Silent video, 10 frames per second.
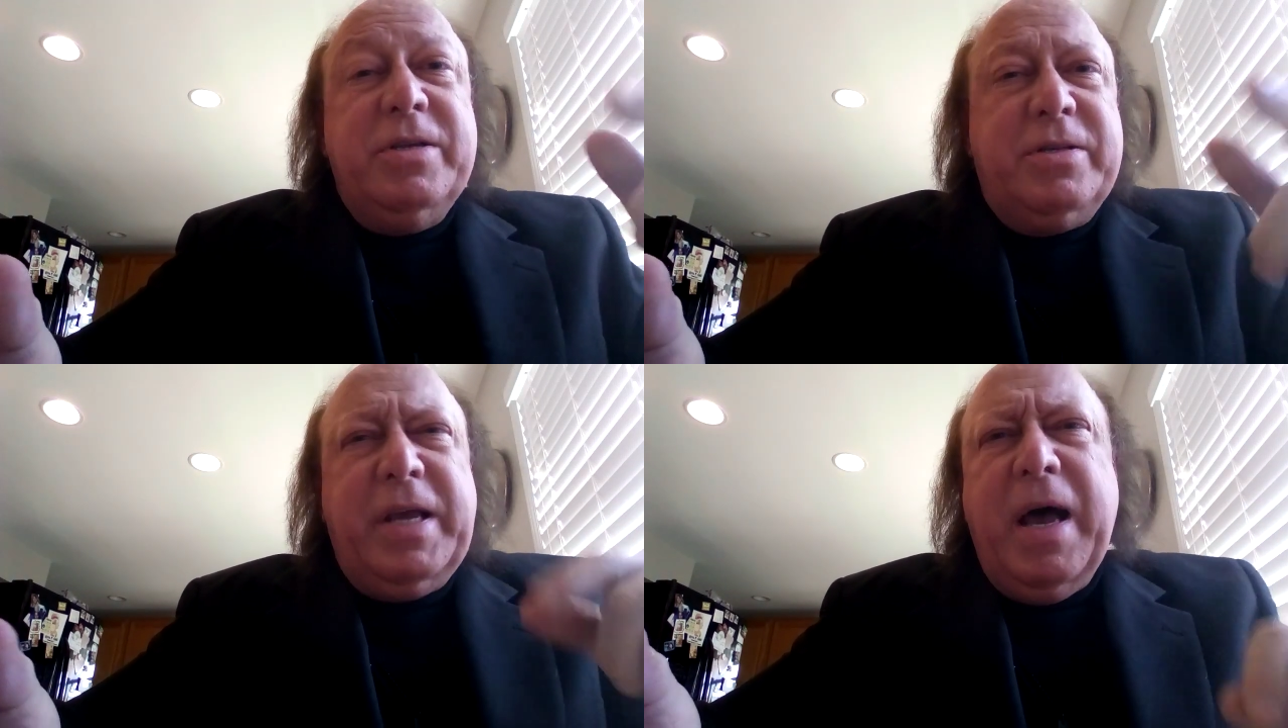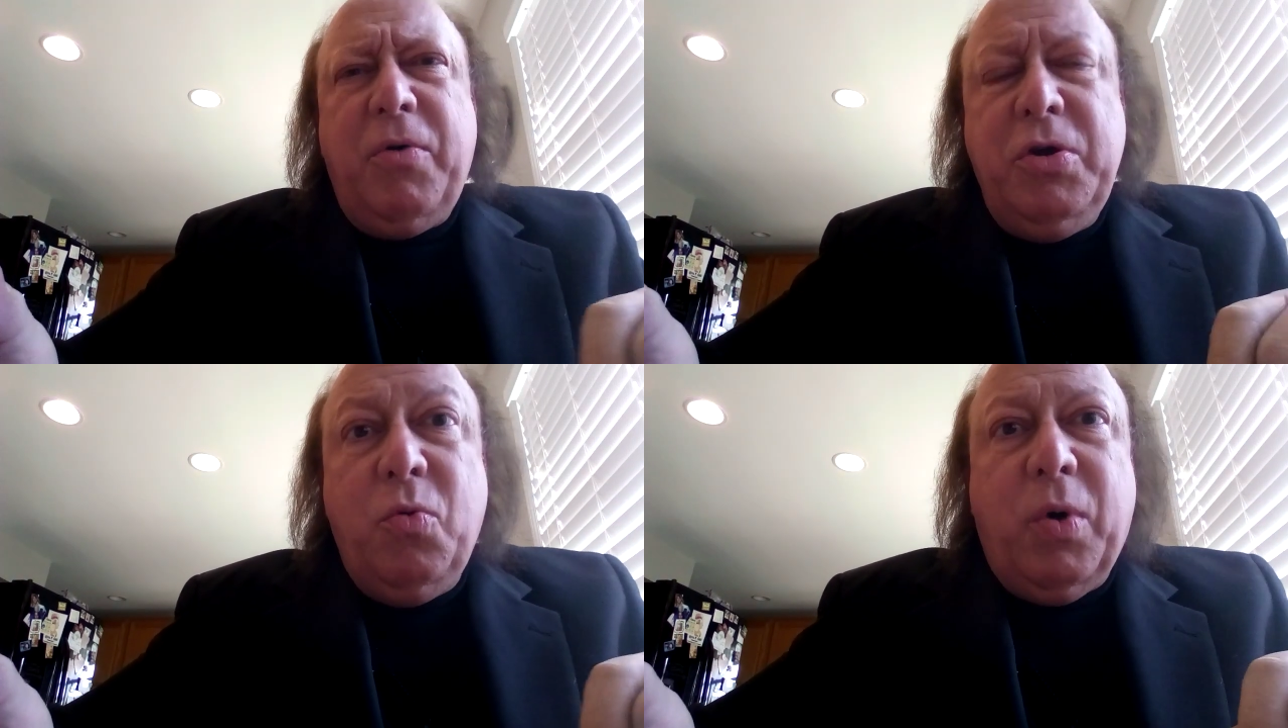to
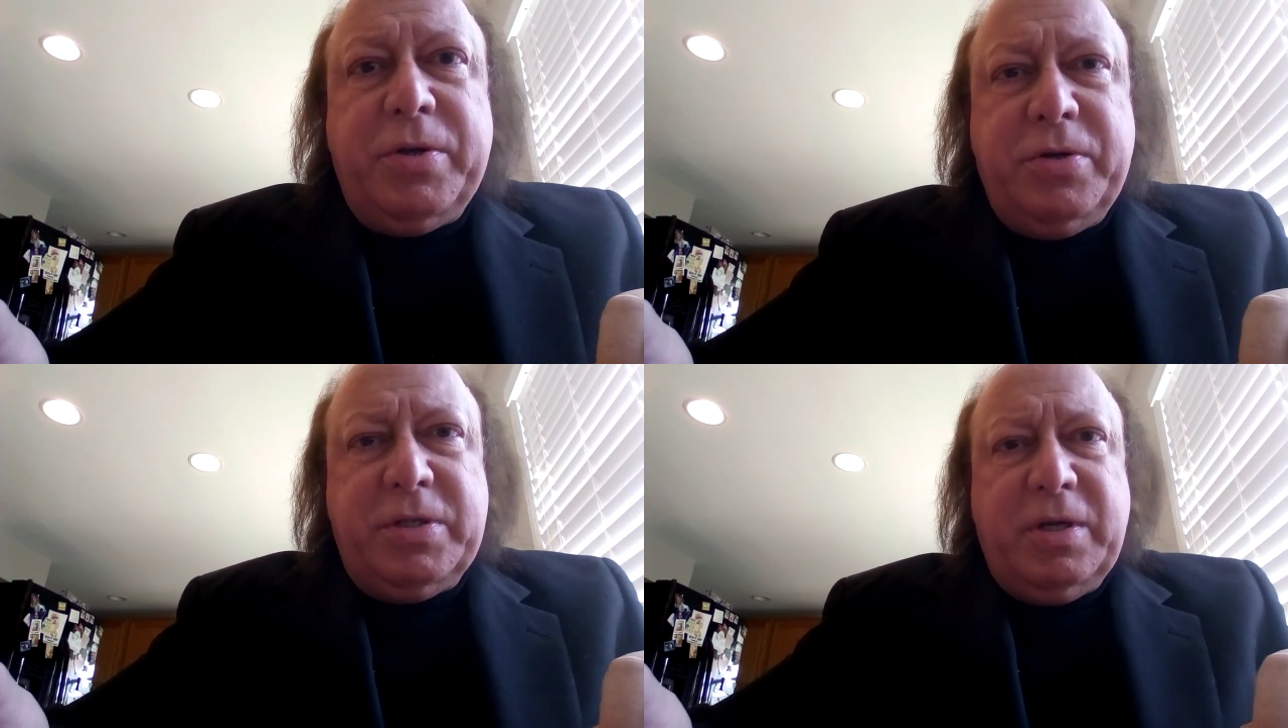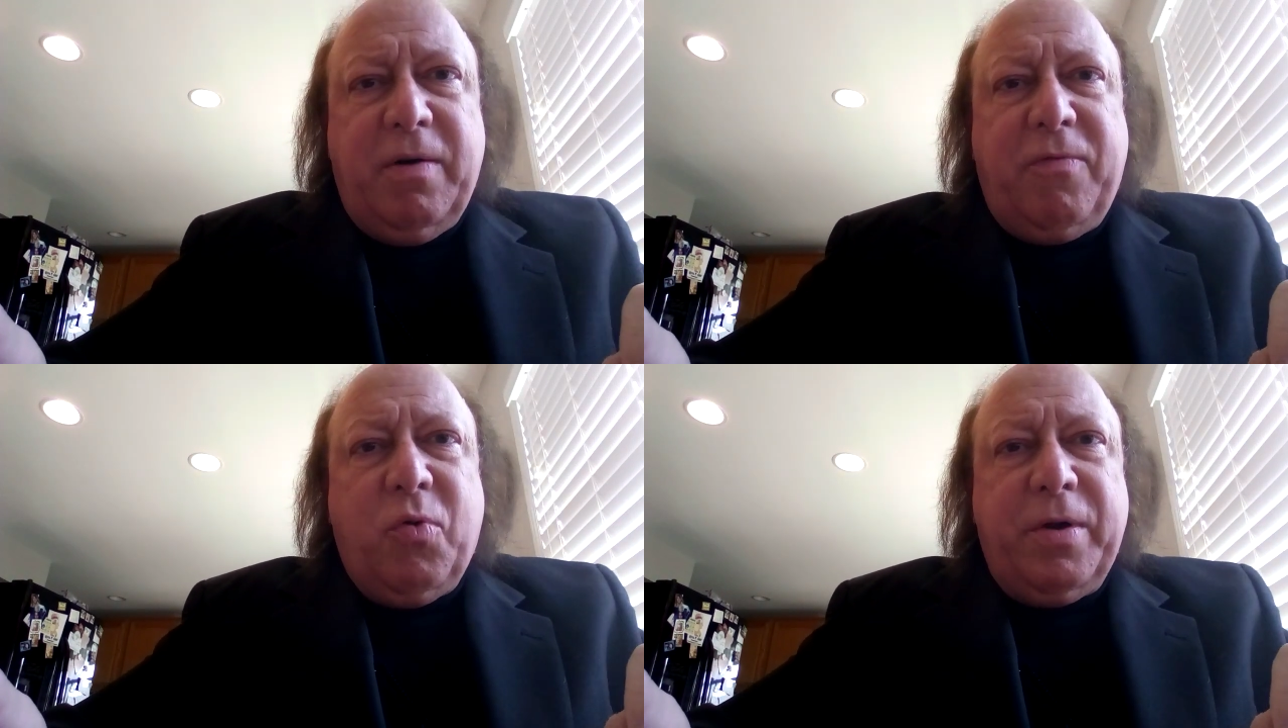tell you what your
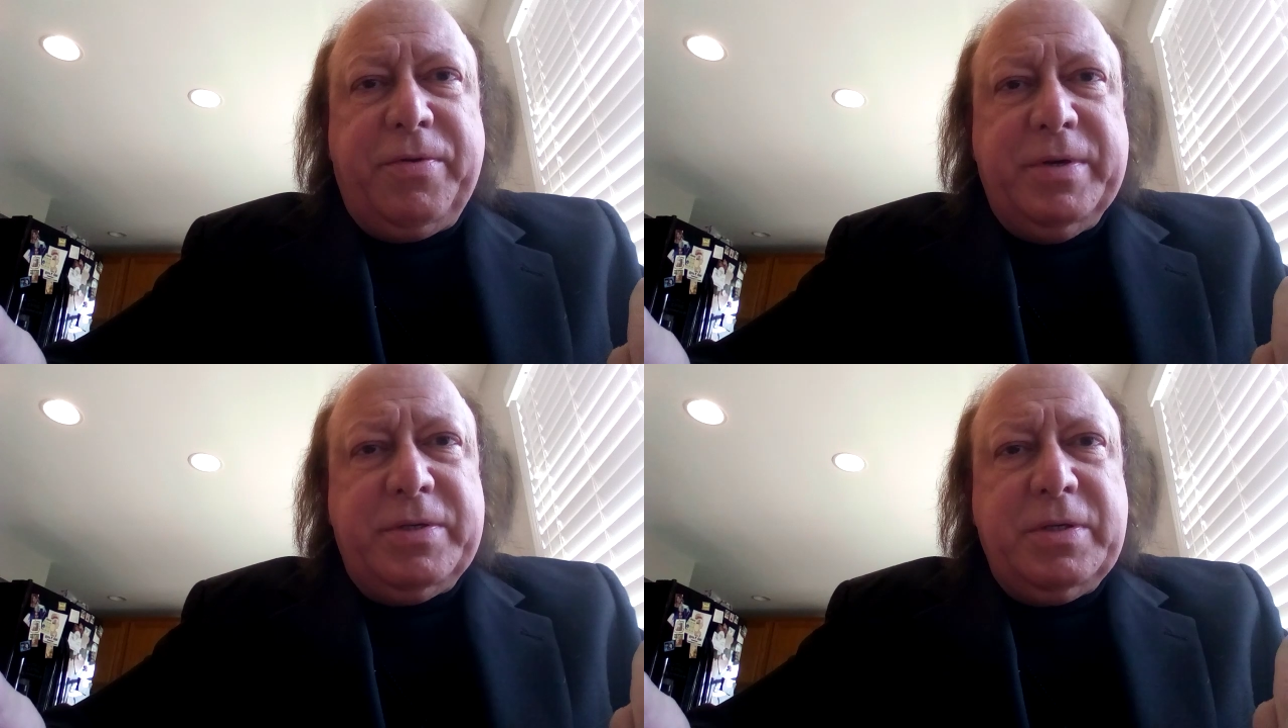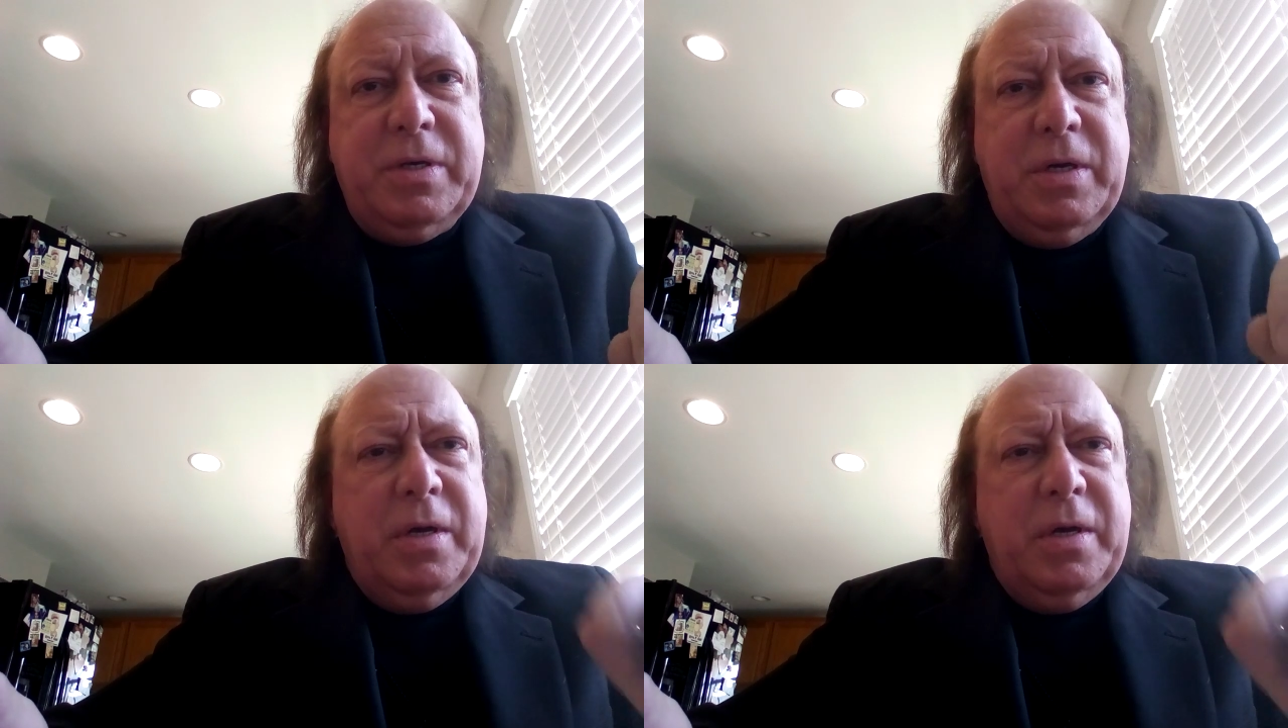self worth is.